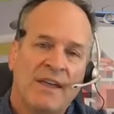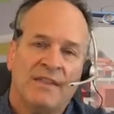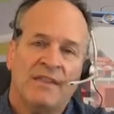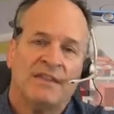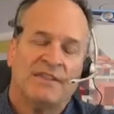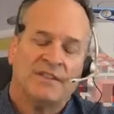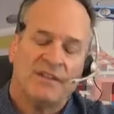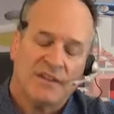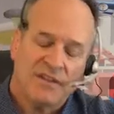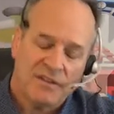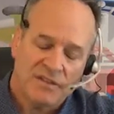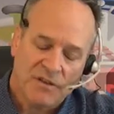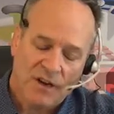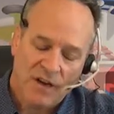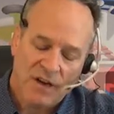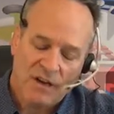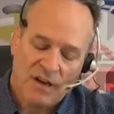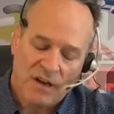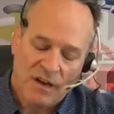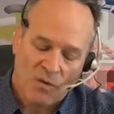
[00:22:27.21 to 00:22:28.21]
The sixth
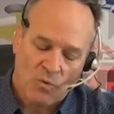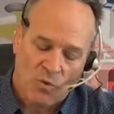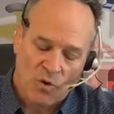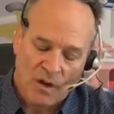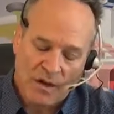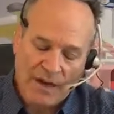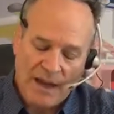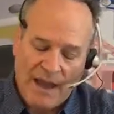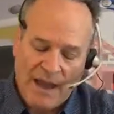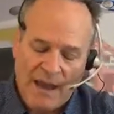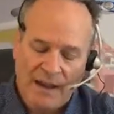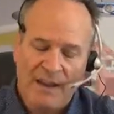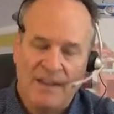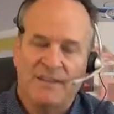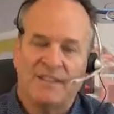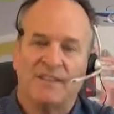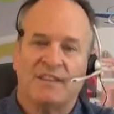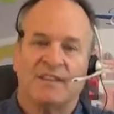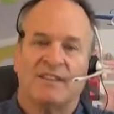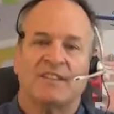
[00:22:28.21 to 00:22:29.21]
trait you're going to work on
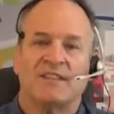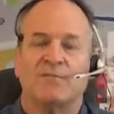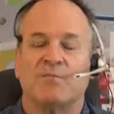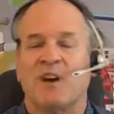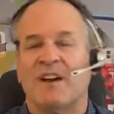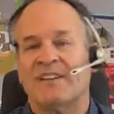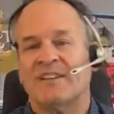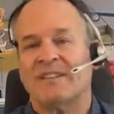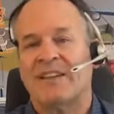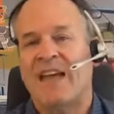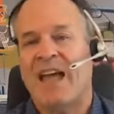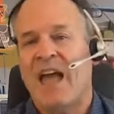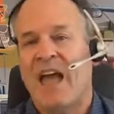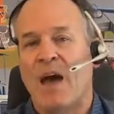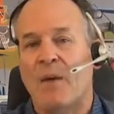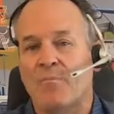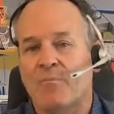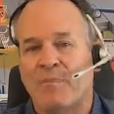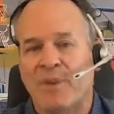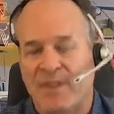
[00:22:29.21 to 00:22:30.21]
is express
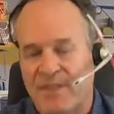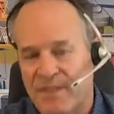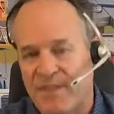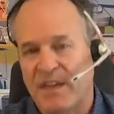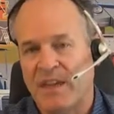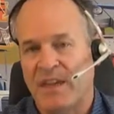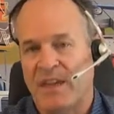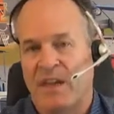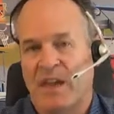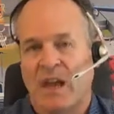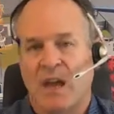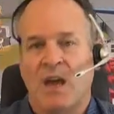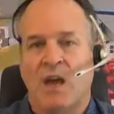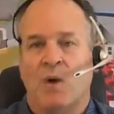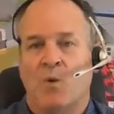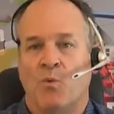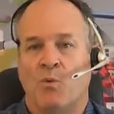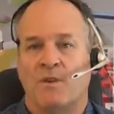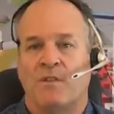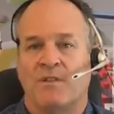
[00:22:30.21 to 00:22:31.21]
empathy
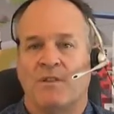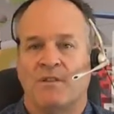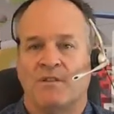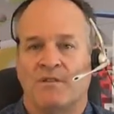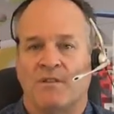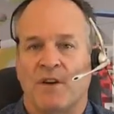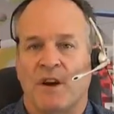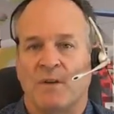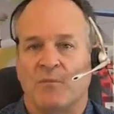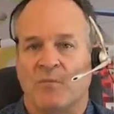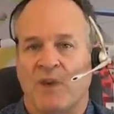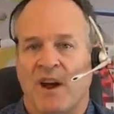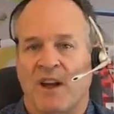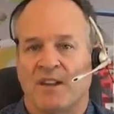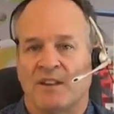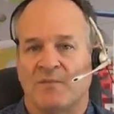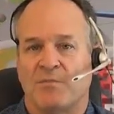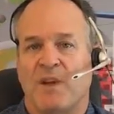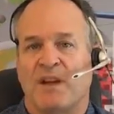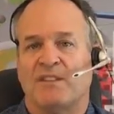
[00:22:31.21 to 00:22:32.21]
with your freight
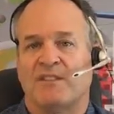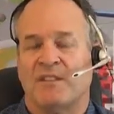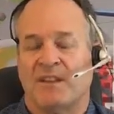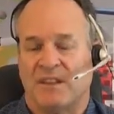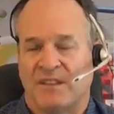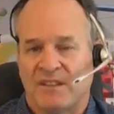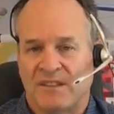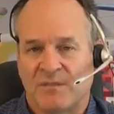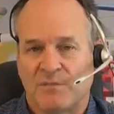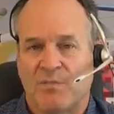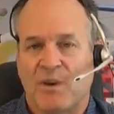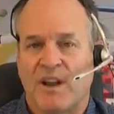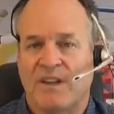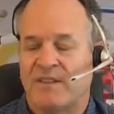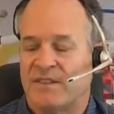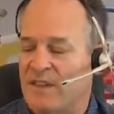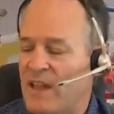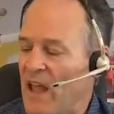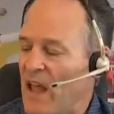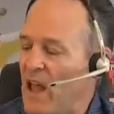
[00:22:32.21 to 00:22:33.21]
prospects.
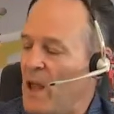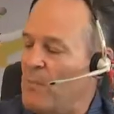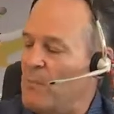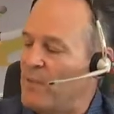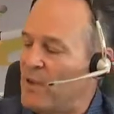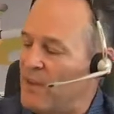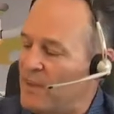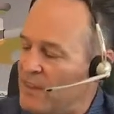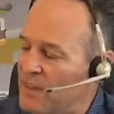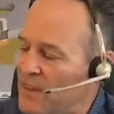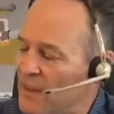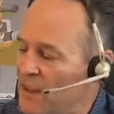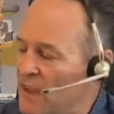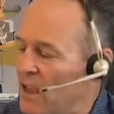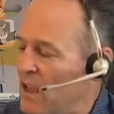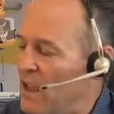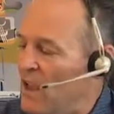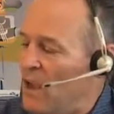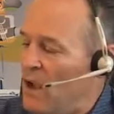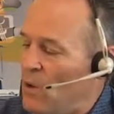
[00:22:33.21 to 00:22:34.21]
Express
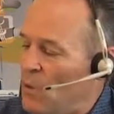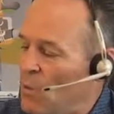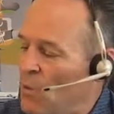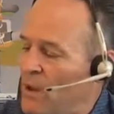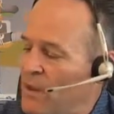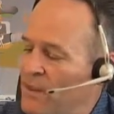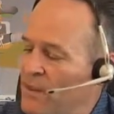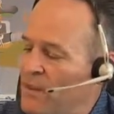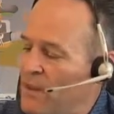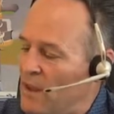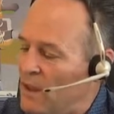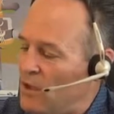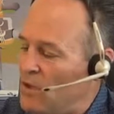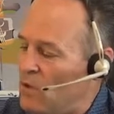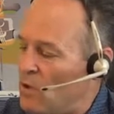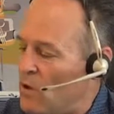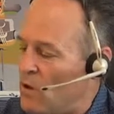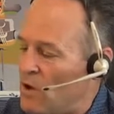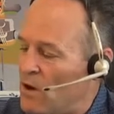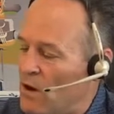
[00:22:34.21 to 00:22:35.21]
empathy with
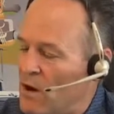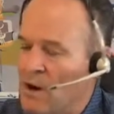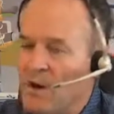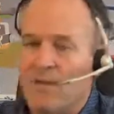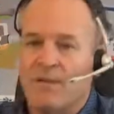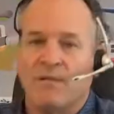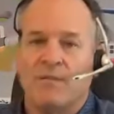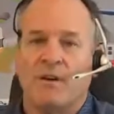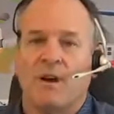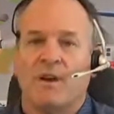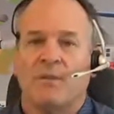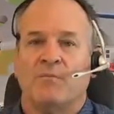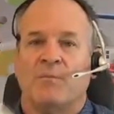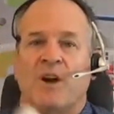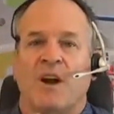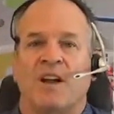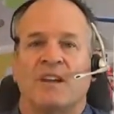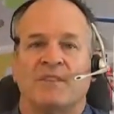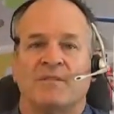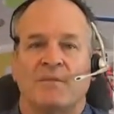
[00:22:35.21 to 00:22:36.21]
your freight
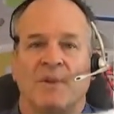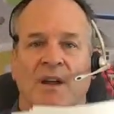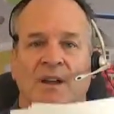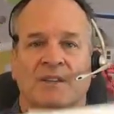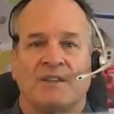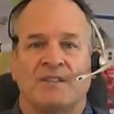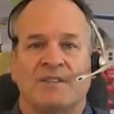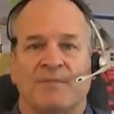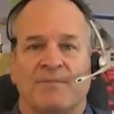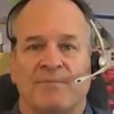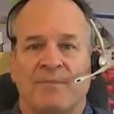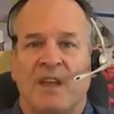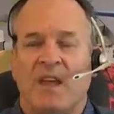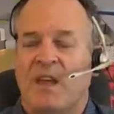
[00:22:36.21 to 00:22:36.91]
prospects.